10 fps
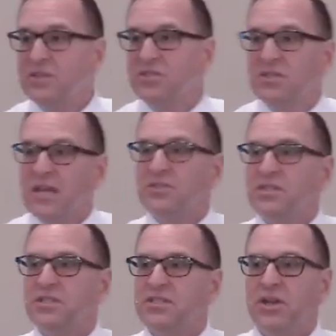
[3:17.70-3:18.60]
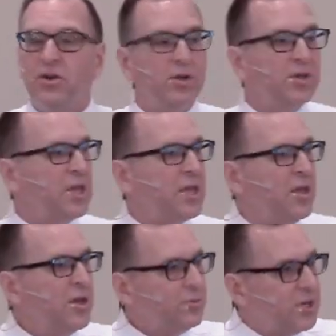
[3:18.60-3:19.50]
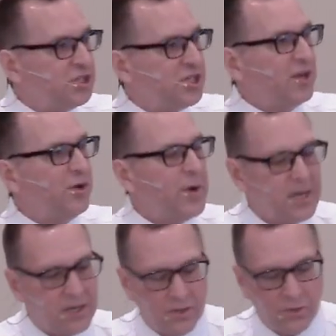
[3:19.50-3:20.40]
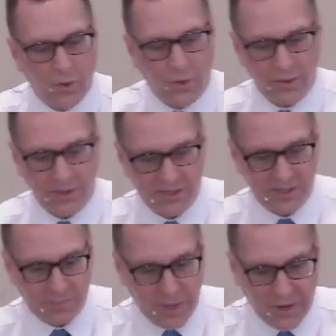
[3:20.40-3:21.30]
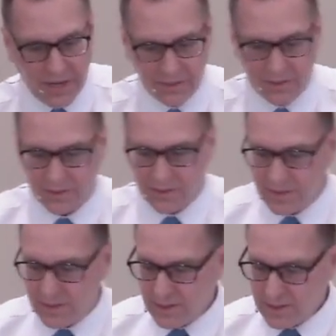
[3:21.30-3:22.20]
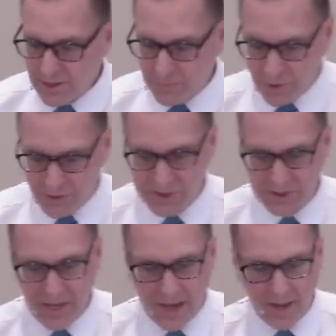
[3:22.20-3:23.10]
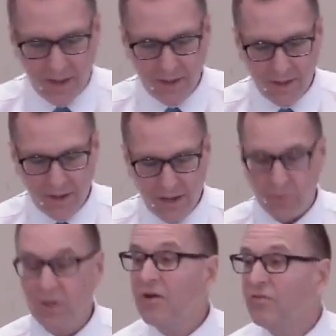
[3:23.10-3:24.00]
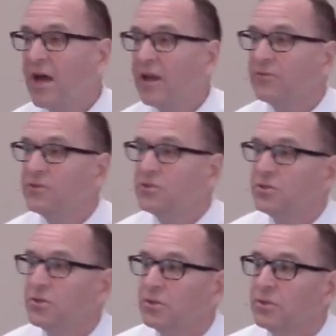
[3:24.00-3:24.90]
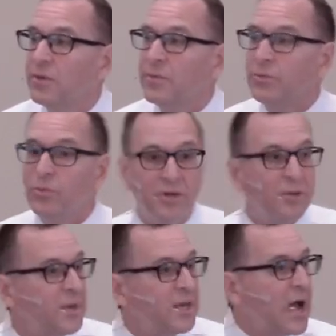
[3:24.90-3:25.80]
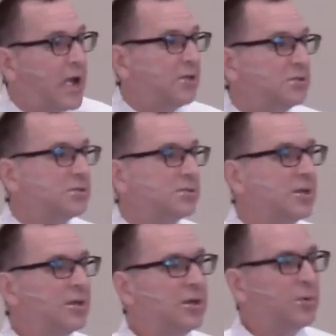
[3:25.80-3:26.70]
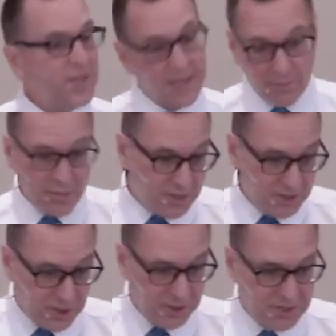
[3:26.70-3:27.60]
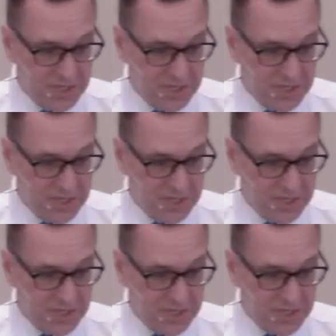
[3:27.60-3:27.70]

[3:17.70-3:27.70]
is necessarily regenerated in the Holy Spirit. Now, personally, I I would love that if it's true. I mean, wouldn't it be nice? We can get ministers